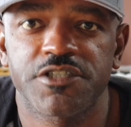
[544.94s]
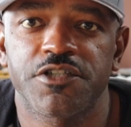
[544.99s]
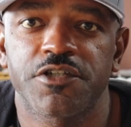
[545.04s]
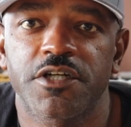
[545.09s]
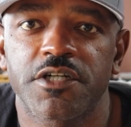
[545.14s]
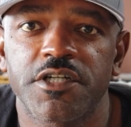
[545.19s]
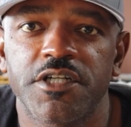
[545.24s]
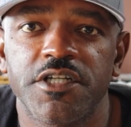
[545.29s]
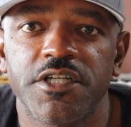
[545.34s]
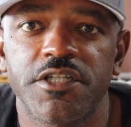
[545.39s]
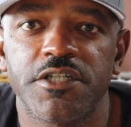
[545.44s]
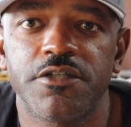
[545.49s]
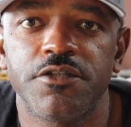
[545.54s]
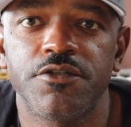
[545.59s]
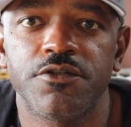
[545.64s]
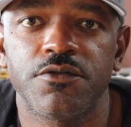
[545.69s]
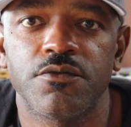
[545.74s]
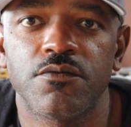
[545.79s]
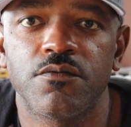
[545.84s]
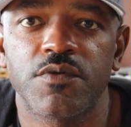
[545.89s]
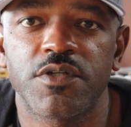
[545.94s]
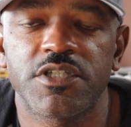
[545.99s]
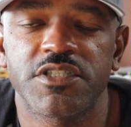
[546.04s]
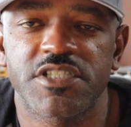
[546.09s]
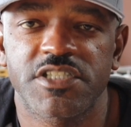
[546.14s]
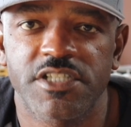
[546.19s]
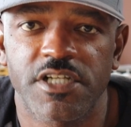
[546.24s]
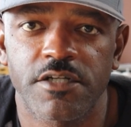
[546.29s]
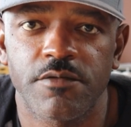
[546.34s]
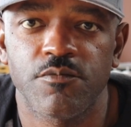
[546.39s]
that you're going to need to do when a
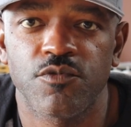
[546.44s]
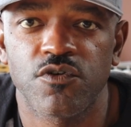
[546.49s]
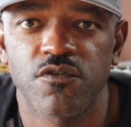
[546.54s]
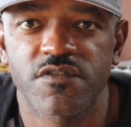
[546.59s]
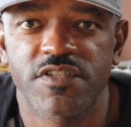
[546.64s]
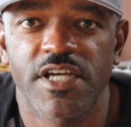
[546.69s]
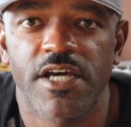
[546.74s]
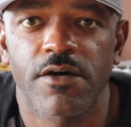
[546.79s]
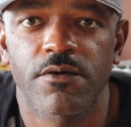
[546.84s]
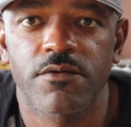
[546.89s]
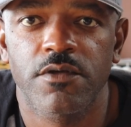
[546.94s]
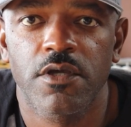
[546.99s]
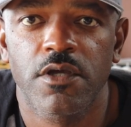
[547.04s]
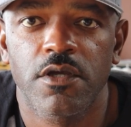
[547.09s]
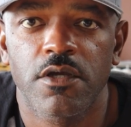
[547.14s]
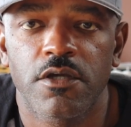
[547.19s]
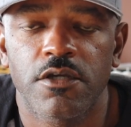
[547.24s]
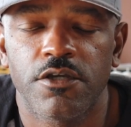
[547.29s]
tenant moves out.